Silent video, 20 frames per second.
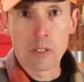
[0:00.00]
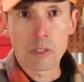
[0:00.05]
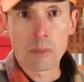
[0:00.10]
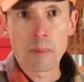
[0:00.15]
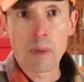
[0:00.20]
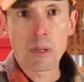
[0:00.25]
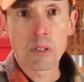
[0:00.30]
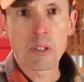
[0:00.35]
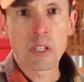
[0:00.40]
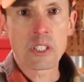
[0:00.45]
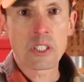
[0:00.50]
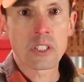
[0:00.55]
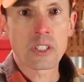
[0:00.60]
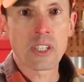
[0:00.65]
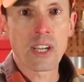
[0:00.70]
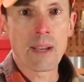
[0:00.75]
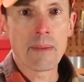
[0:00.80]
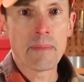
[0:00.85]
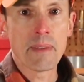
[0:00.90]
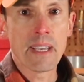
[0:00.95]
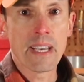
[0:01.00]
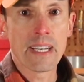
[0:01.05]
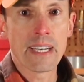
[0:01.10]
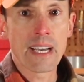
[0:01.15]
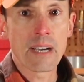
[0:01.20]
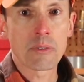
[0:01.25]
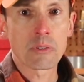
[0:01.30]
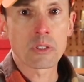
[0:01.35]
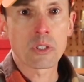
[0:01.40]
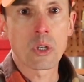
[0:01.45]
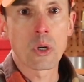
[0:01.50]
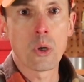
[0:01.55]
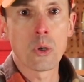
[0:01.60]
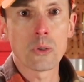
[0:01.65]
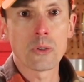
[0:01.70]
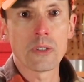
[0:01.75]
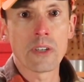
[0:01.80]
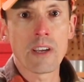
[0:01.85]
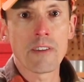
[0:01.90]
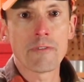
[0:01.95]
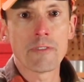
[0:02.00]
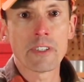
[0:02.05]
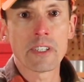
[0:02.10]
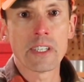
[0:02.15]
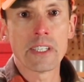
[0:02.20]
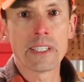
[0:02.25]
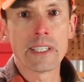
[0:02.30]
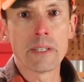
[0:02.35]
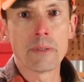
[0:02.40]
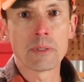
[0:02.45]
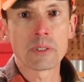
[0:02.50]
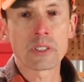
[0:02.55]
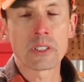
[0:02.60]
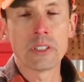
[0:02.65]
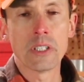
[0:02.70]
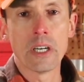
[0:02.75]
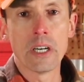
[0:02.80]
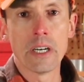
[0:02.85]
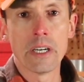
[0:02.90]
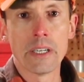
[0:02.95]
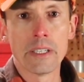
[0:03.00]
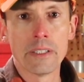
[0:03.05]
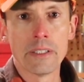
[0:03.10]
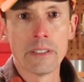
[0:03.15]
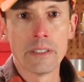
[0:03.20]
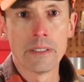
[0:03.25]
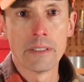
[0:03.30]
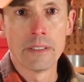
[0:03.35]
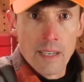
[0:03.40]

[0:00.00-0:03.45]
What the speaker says: It was about lunchtime then, I was cold and I figured he was gone.